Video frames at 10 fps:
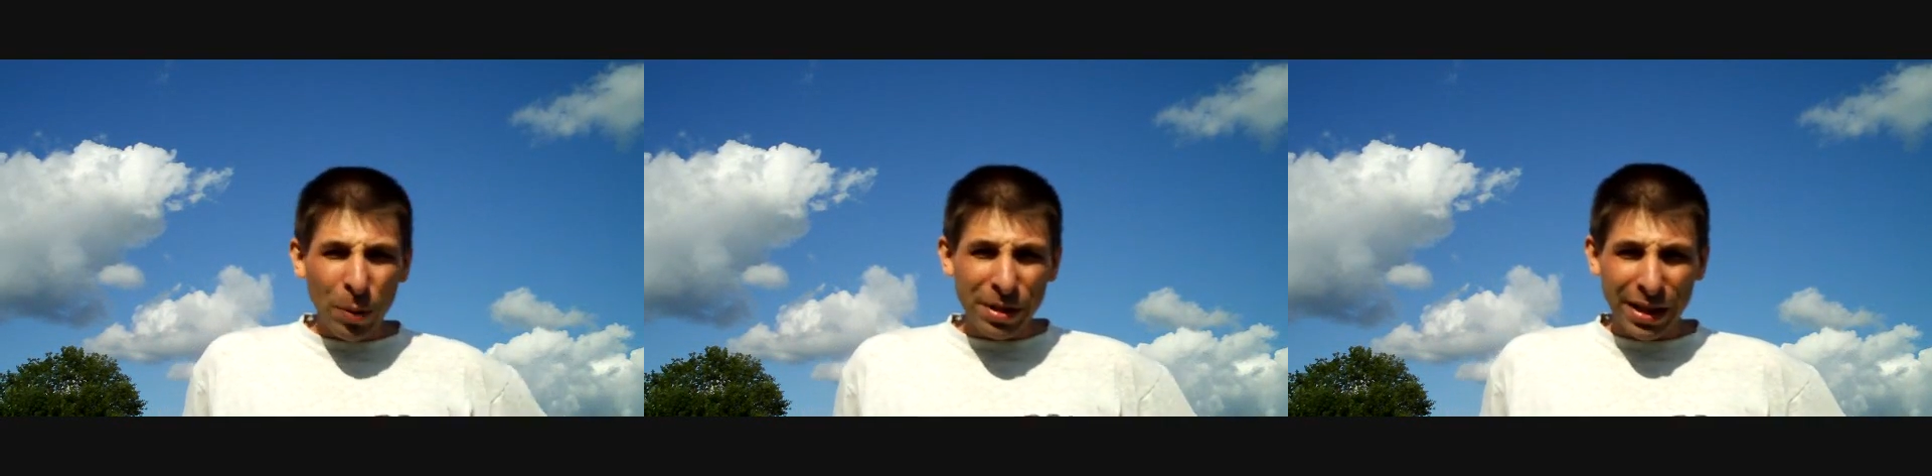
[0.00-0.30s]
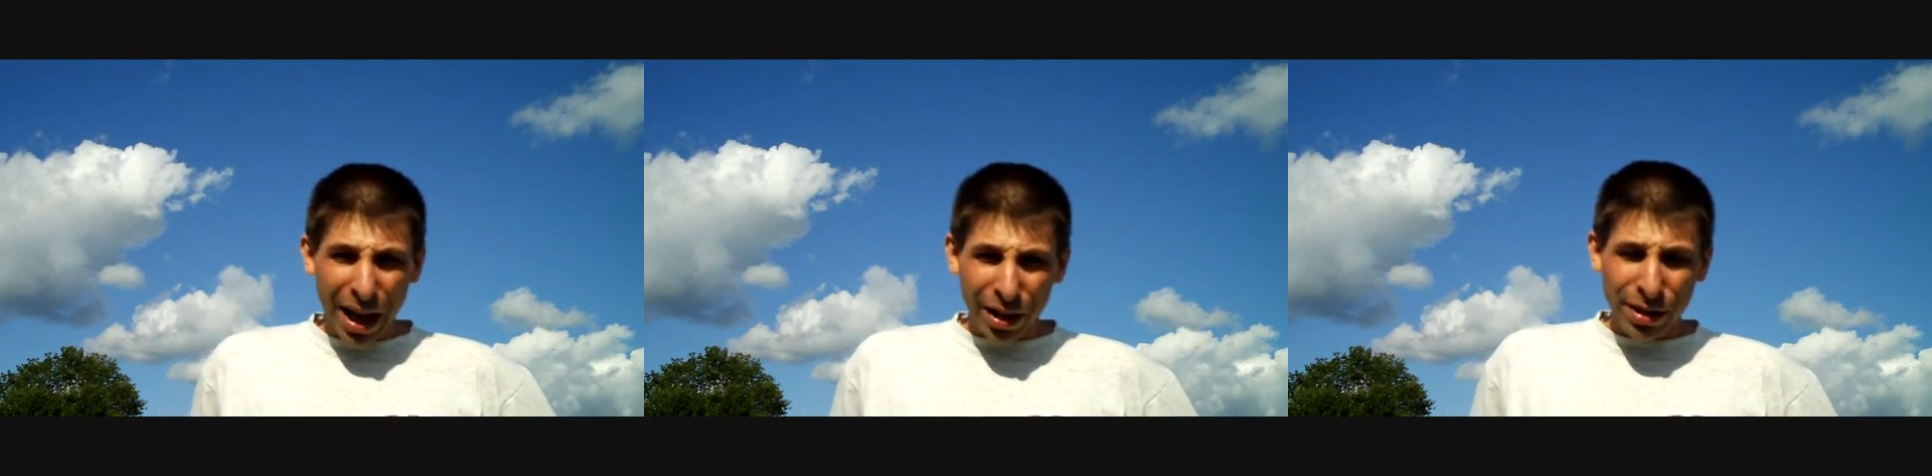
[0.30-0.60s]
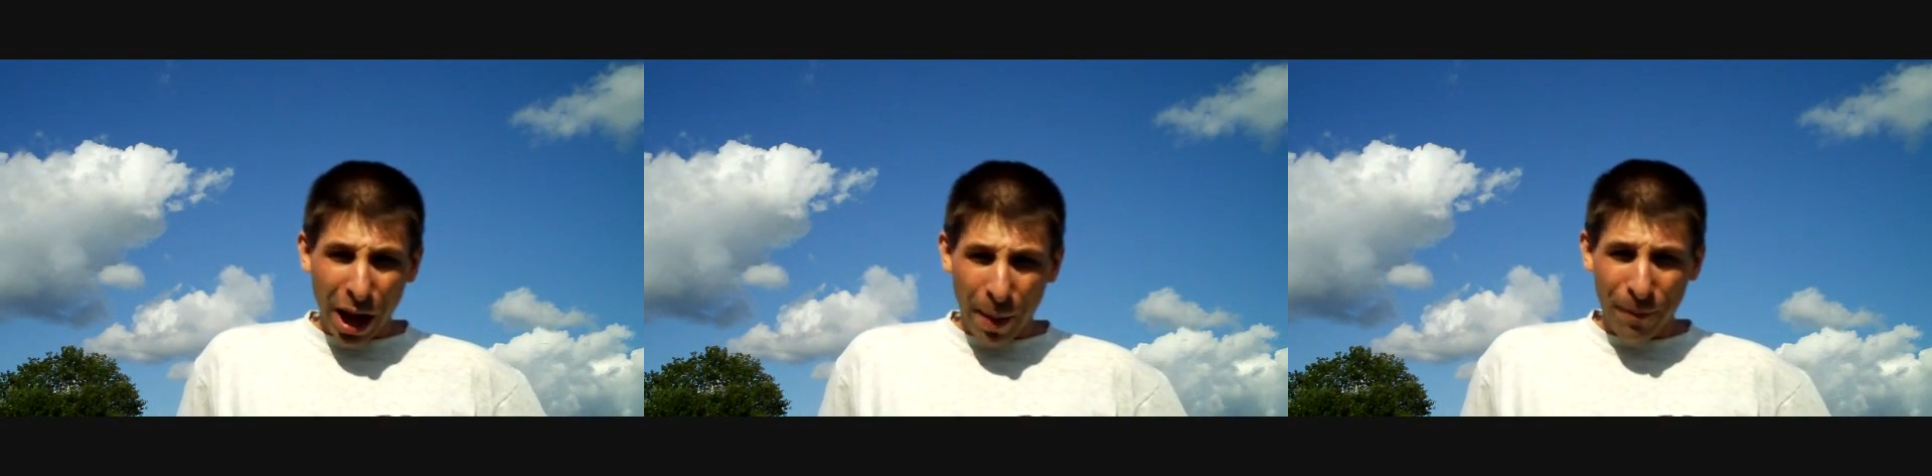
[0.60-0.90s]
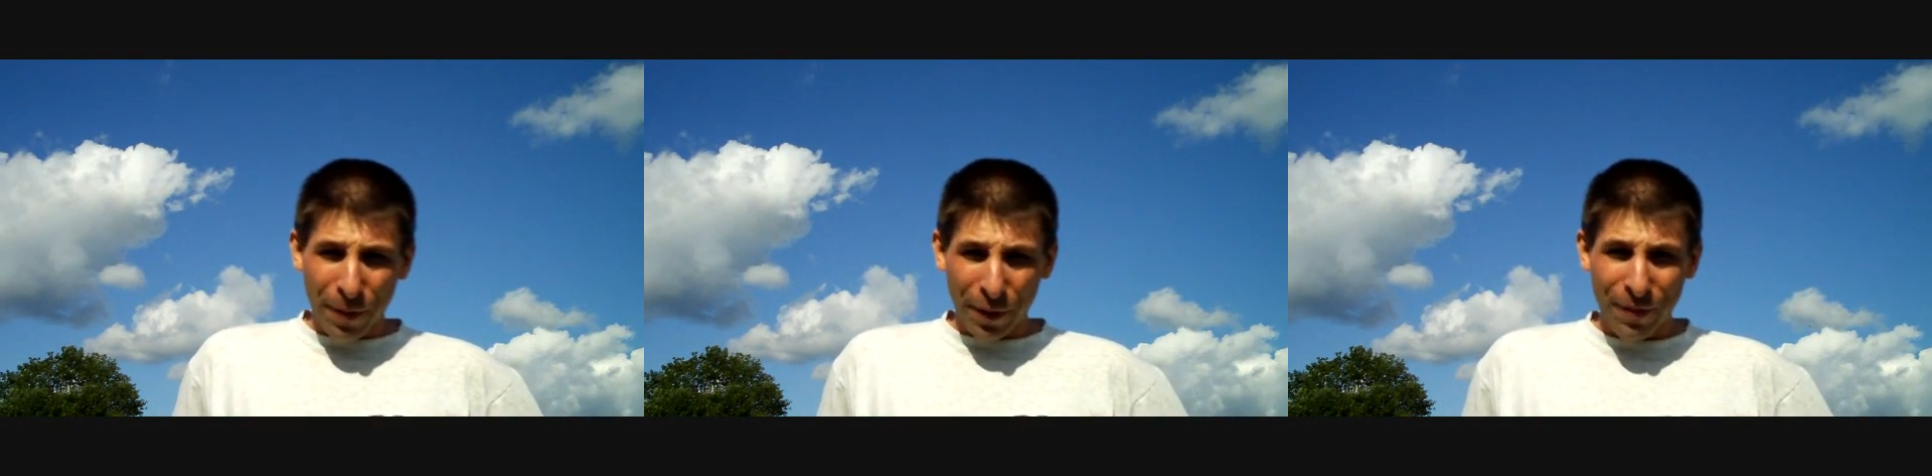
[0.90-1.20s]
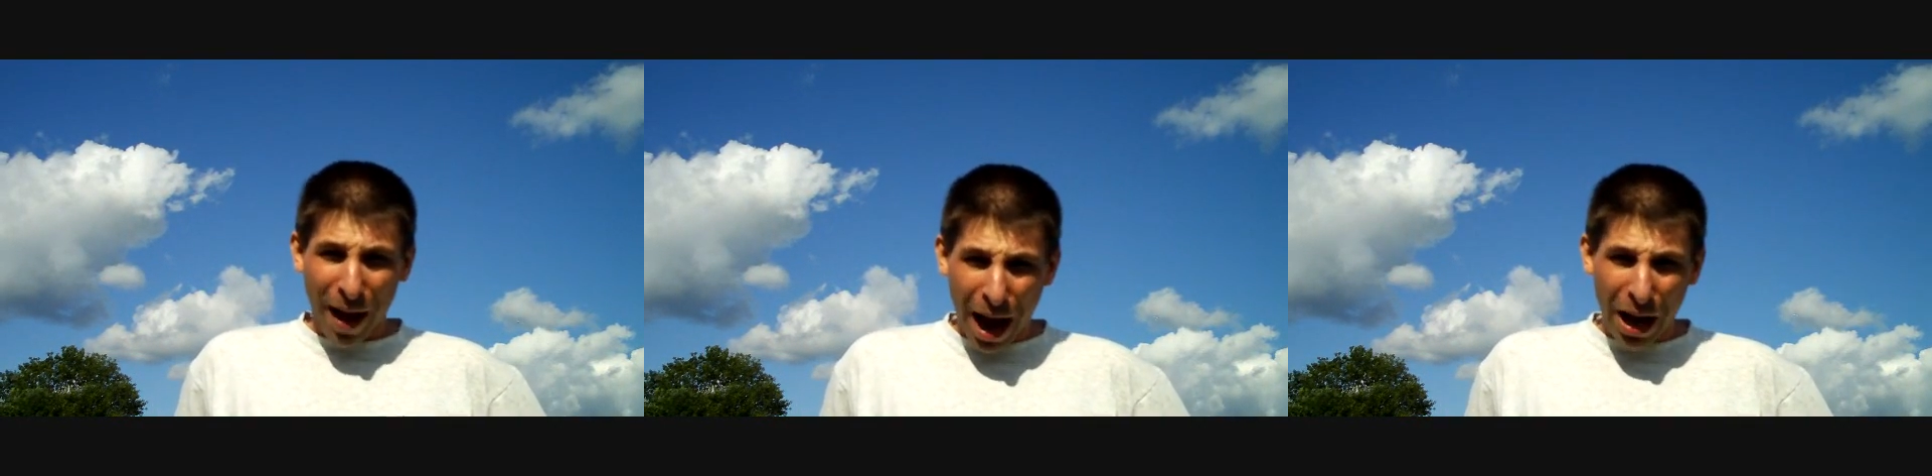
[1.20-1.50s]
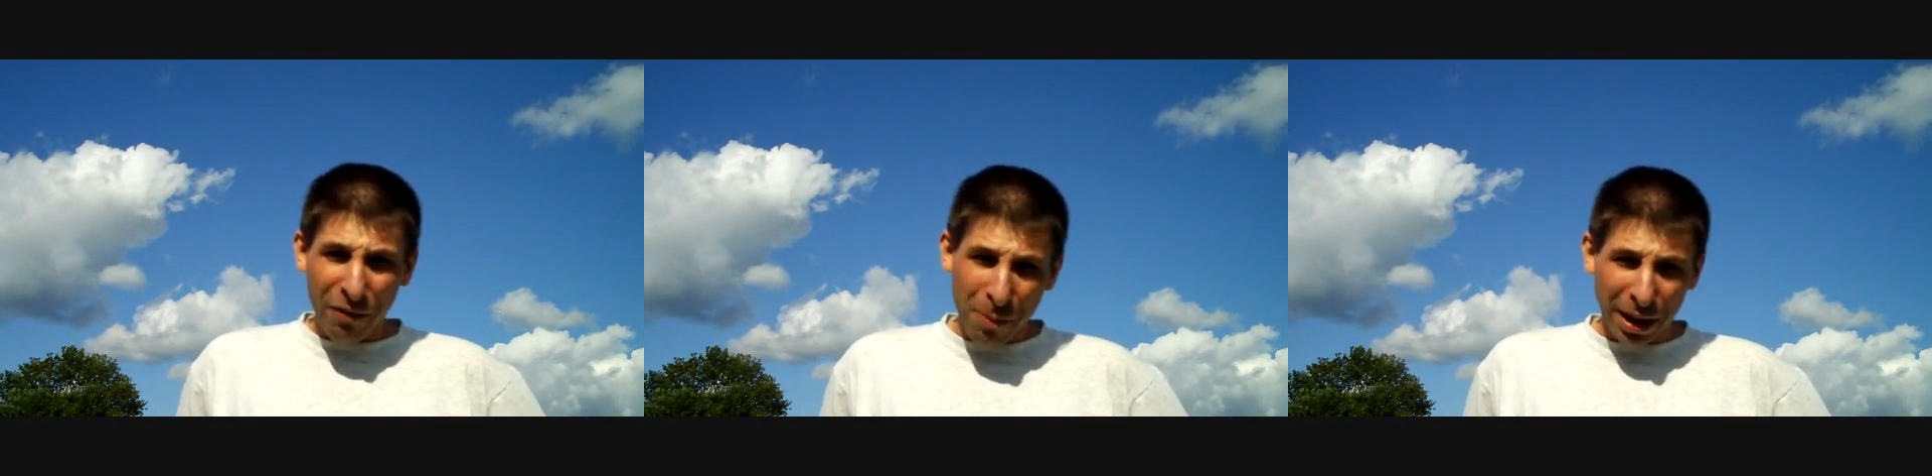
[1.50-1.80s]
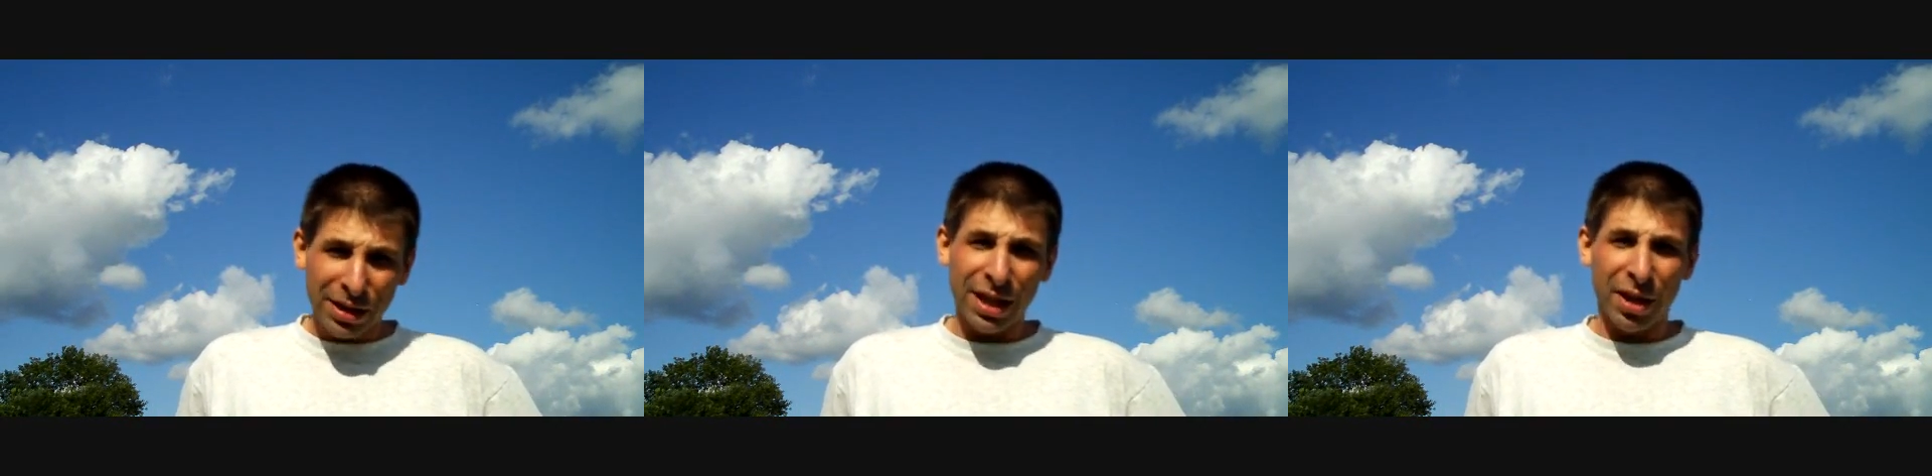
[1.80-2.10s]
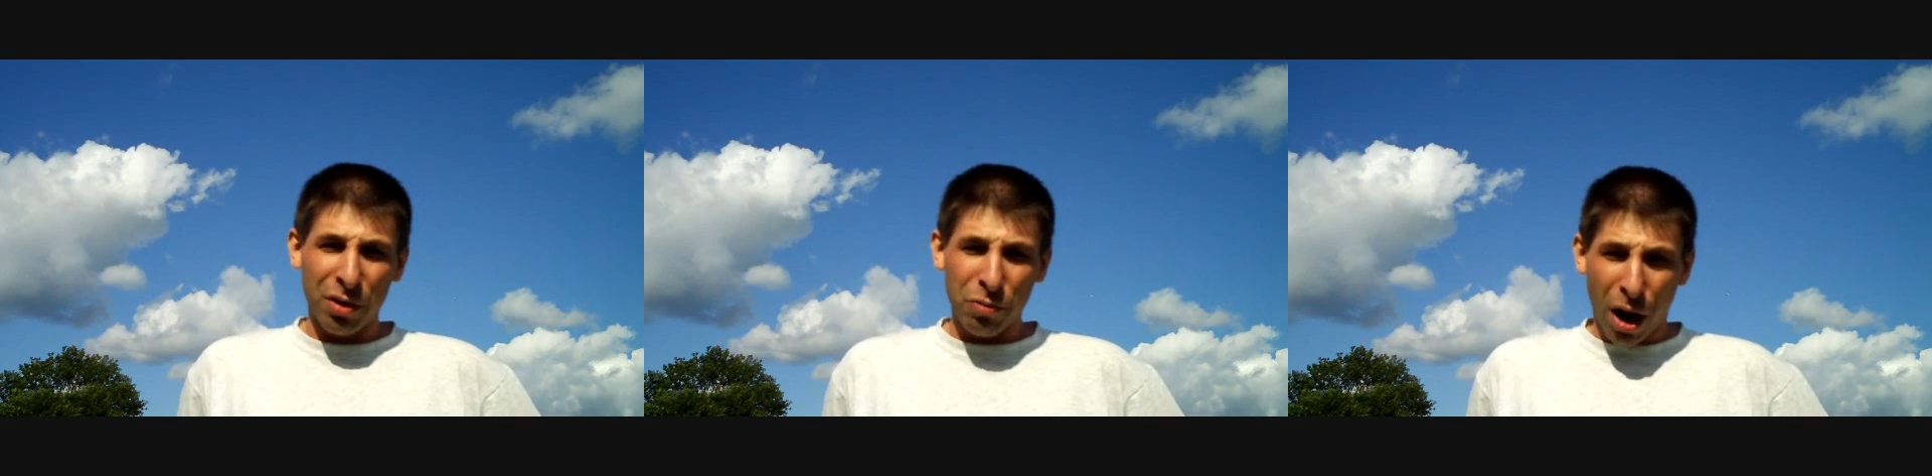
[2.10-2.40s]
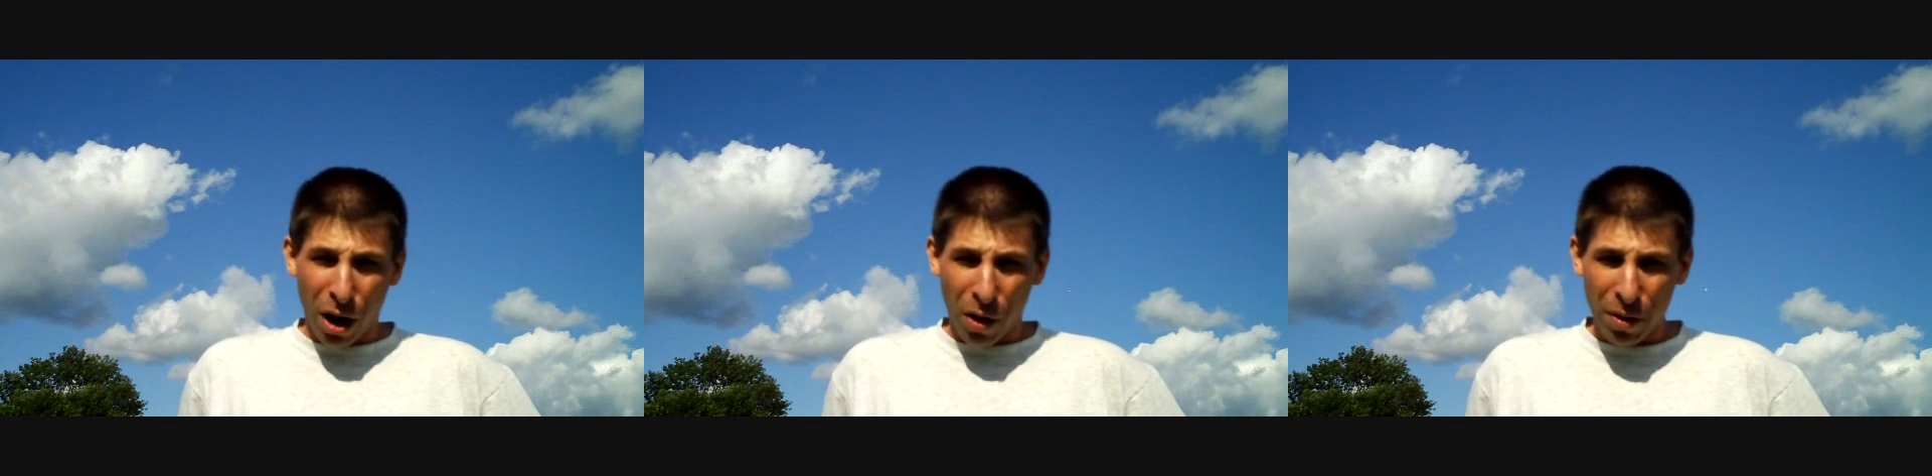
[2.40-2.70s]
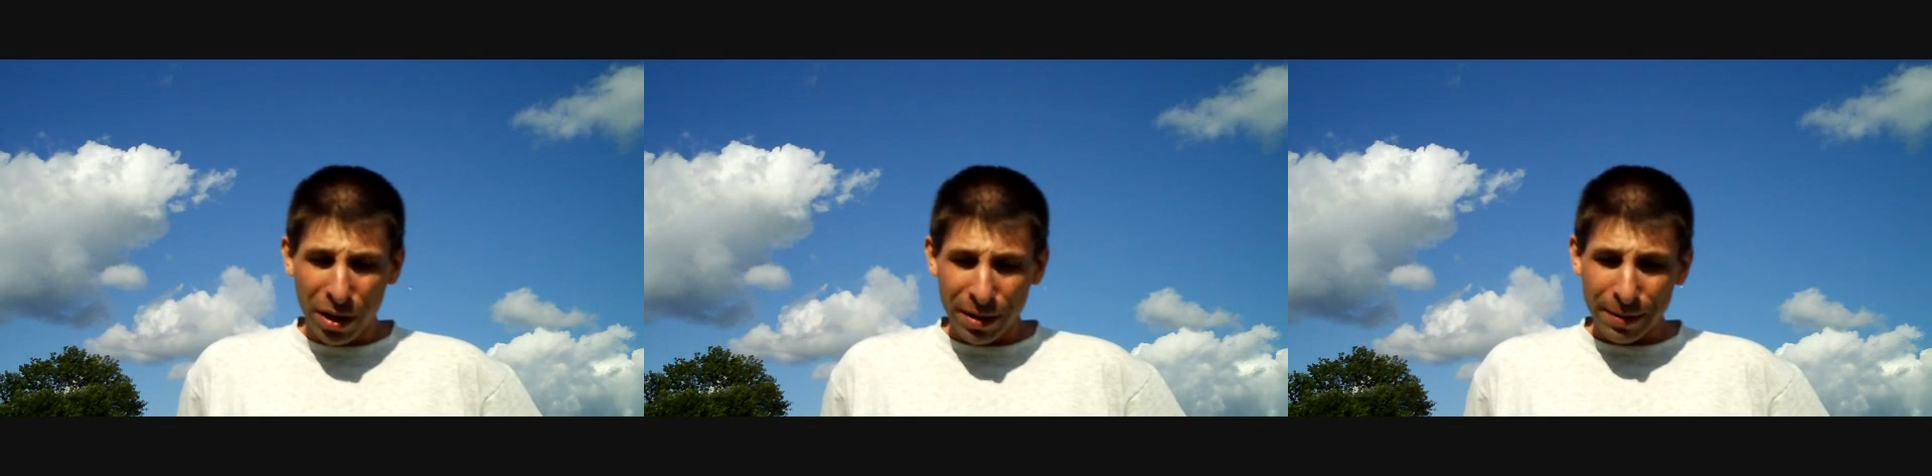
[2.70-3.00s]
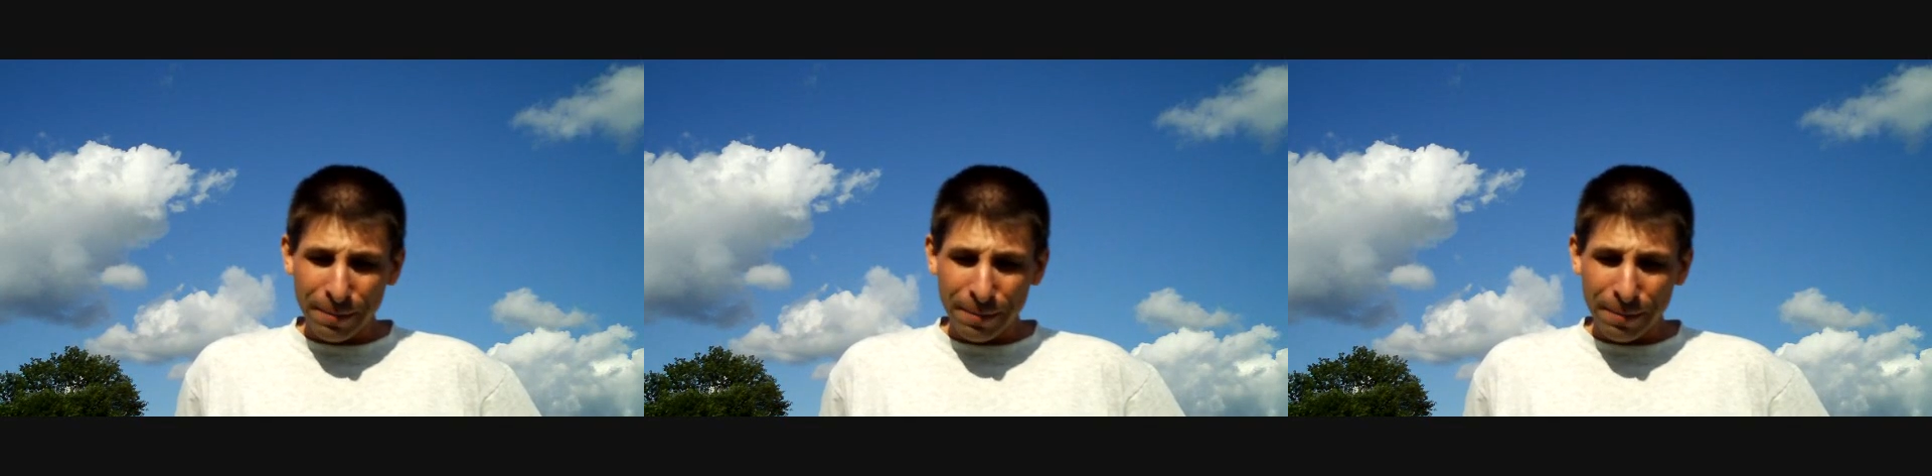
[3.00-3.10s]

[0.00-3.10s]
Home sales up for 5 months in a row